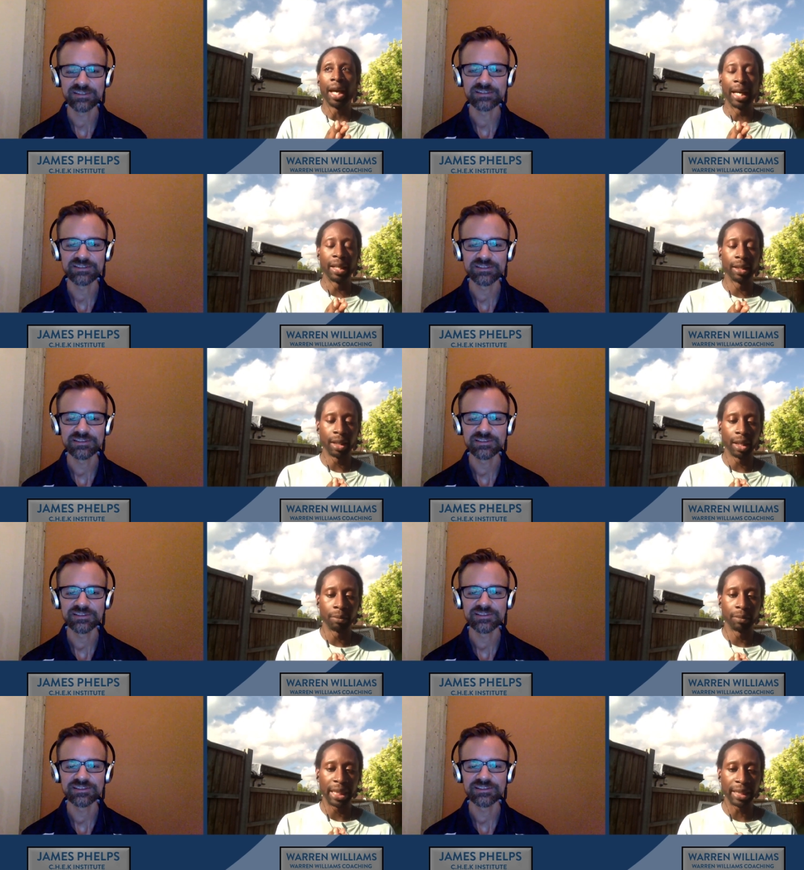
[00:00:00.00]
Speaker 1: and
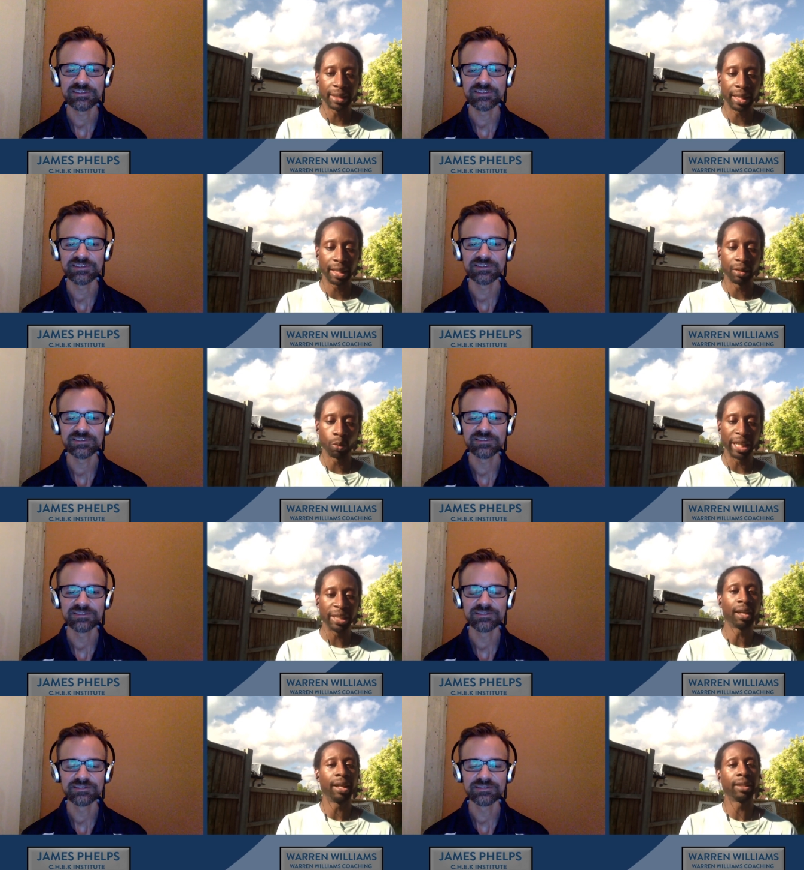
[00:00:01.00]
um, he said when he
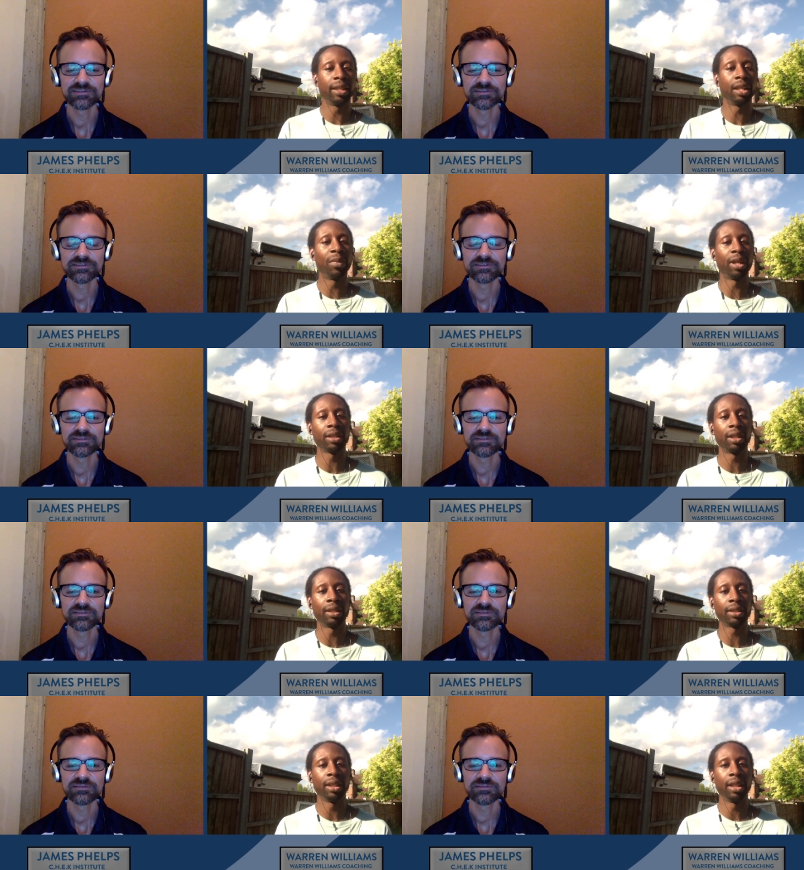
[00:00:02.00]
started to learn martial
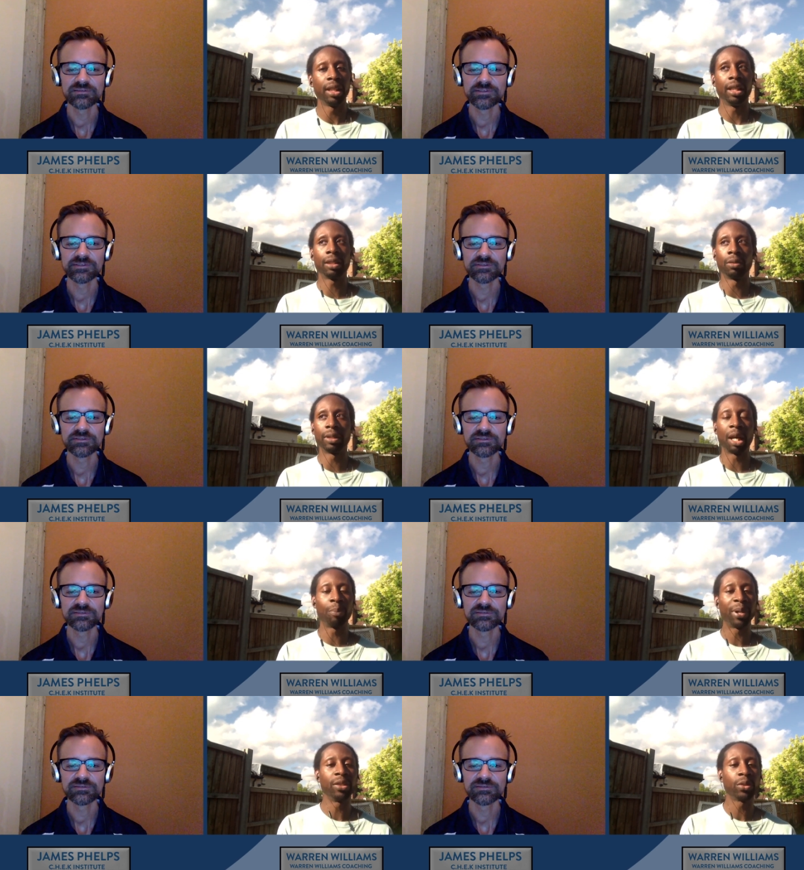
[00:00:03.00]
arts, he thought that a
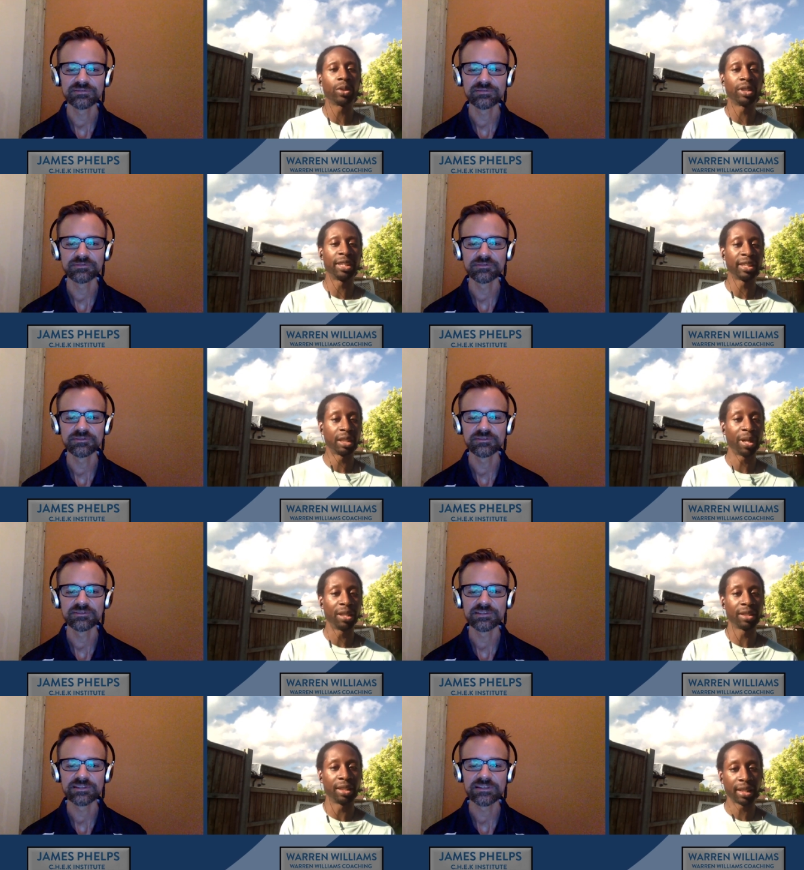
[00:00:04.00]
punch was just a
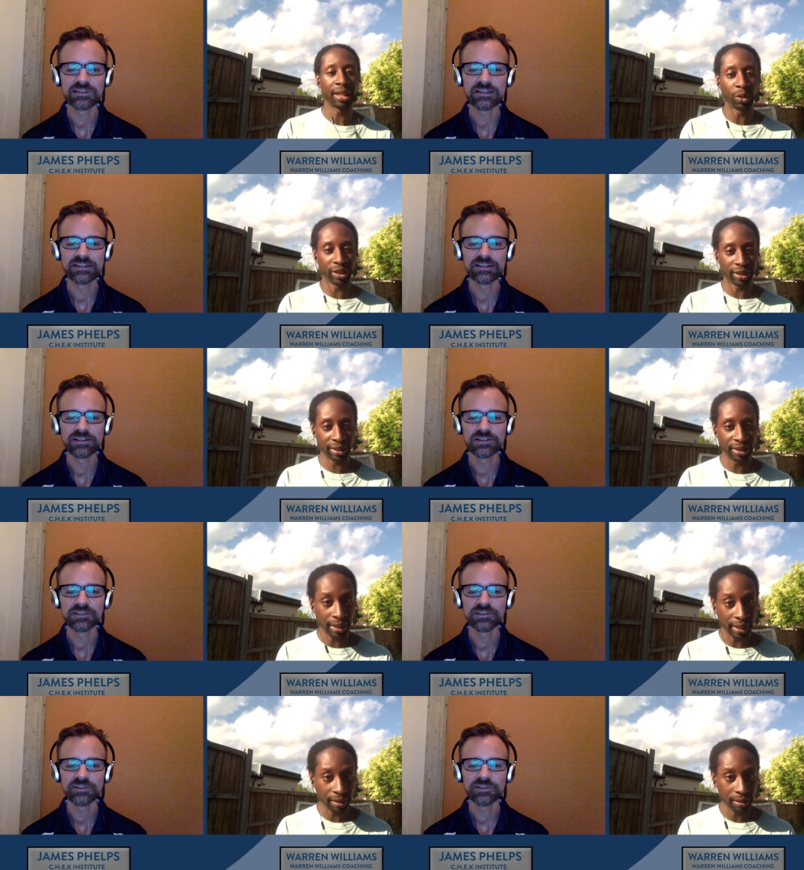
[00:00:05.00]
punch and a kick was just a
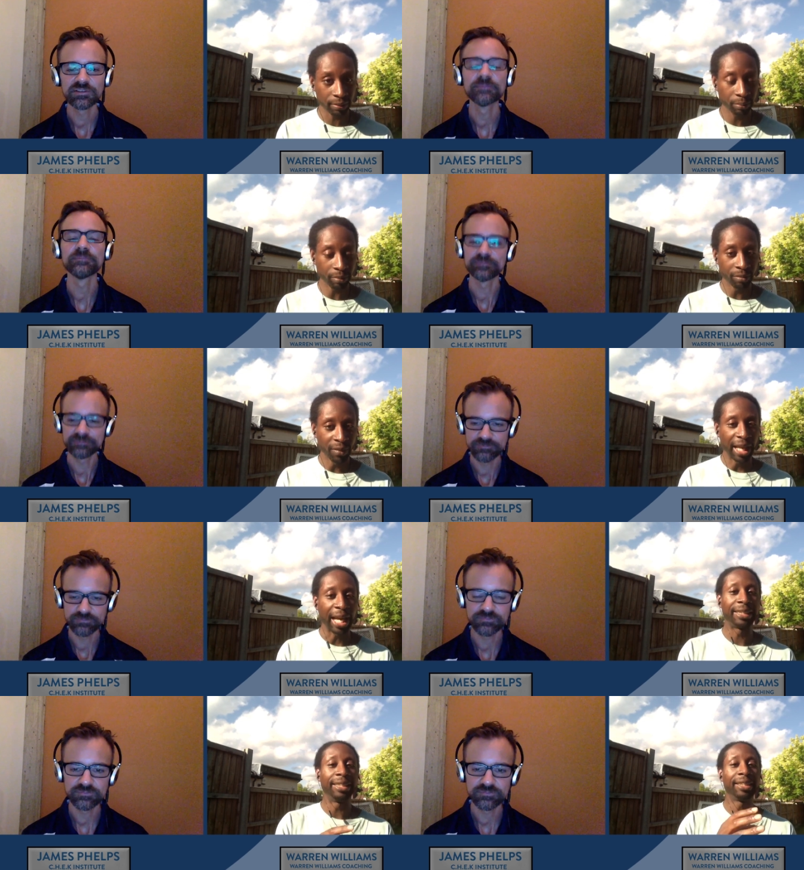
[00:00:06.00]
kick.
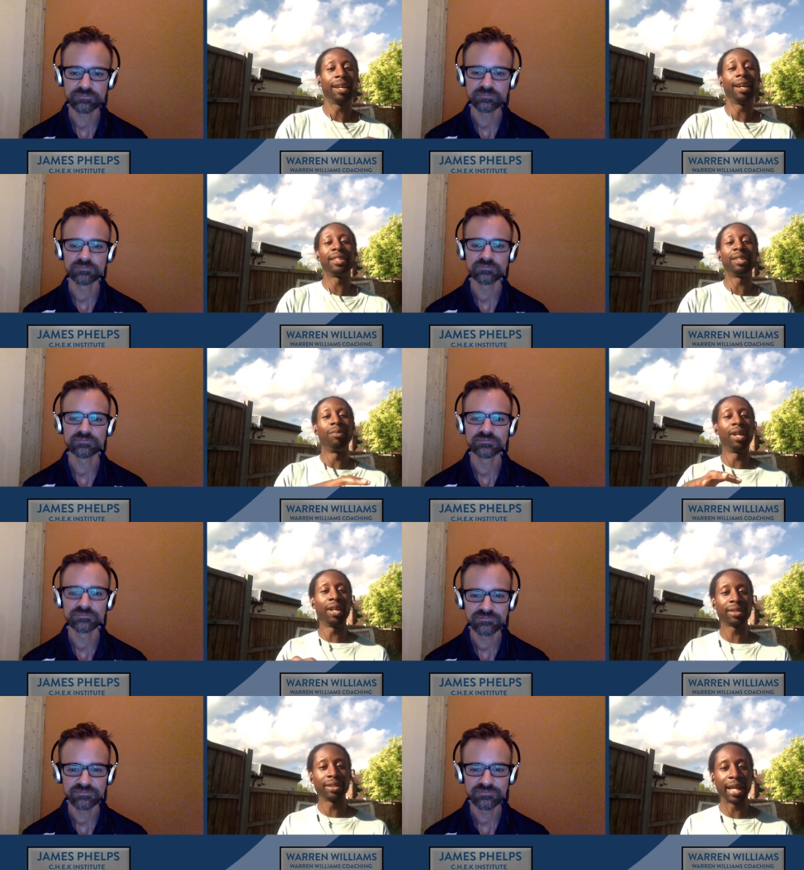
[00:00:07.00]
As he started to
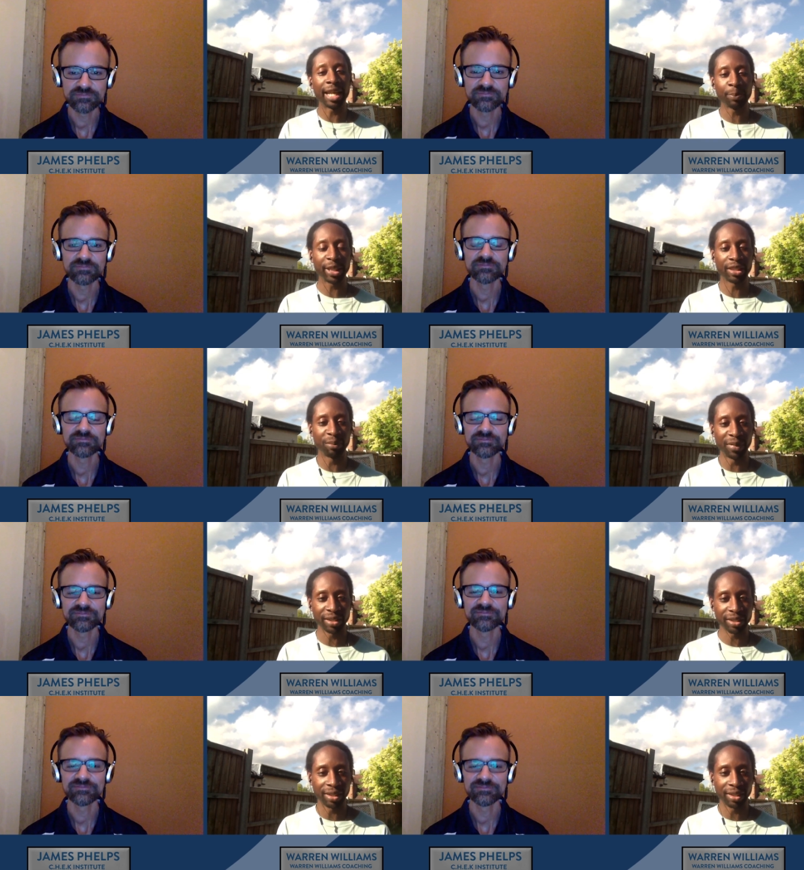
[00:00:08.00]
master the aspects of
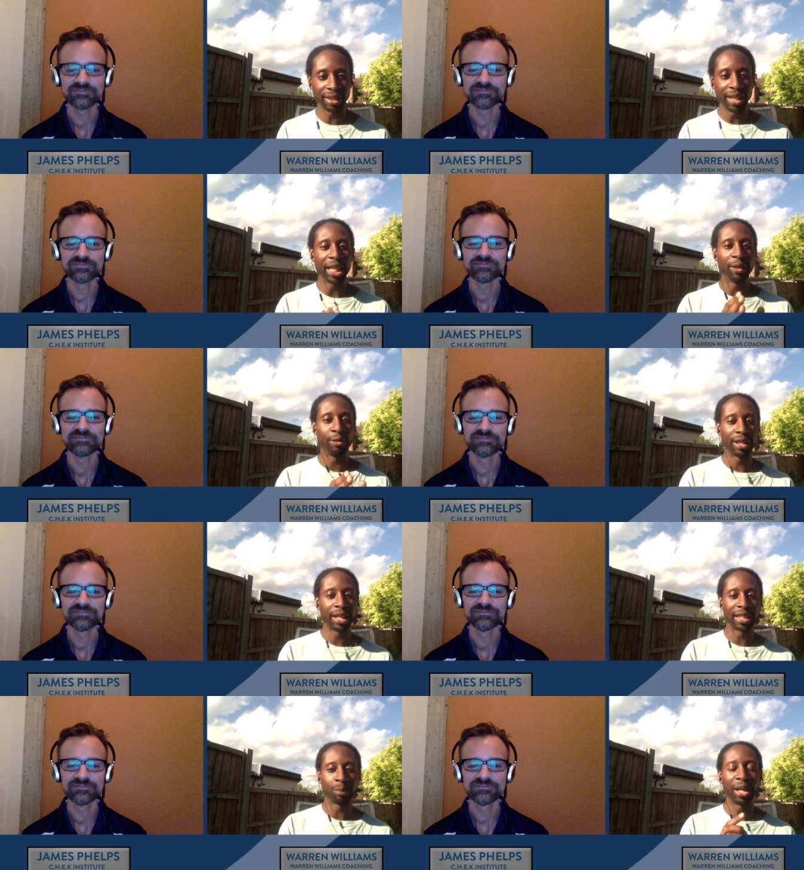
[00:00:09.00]
martial arts, he
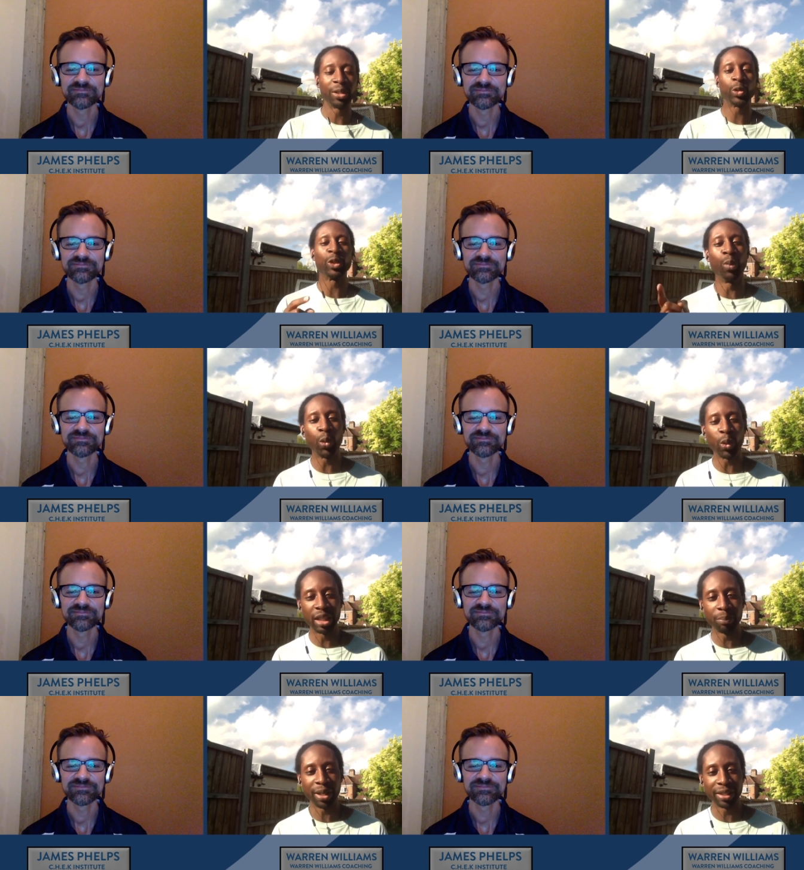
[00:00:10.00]
realized a punch was more
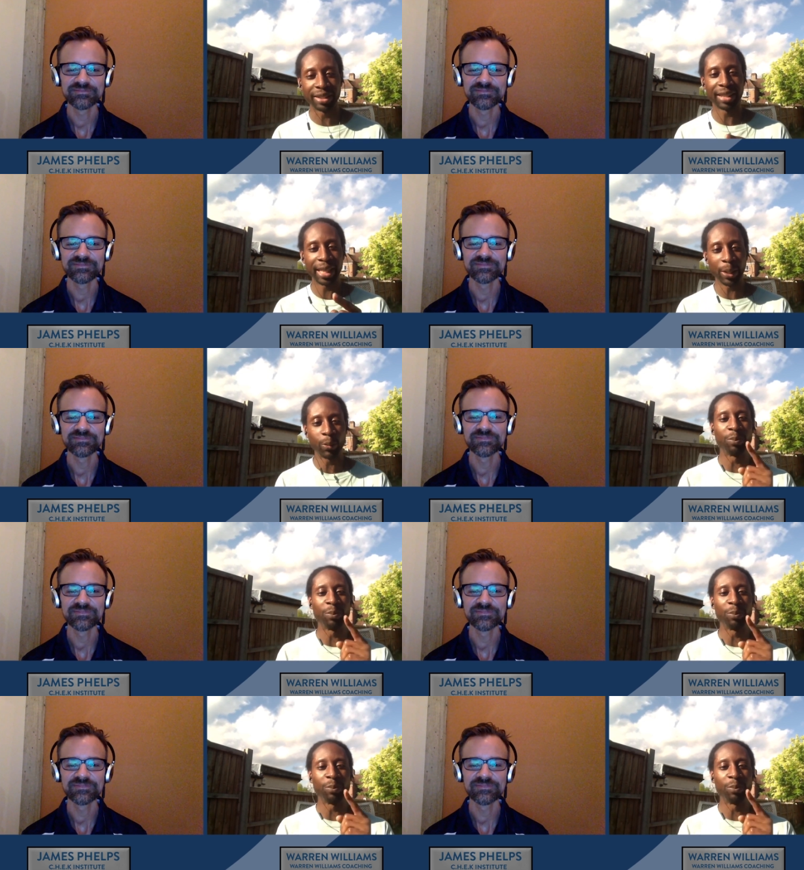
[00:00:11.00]
than a punch and a kick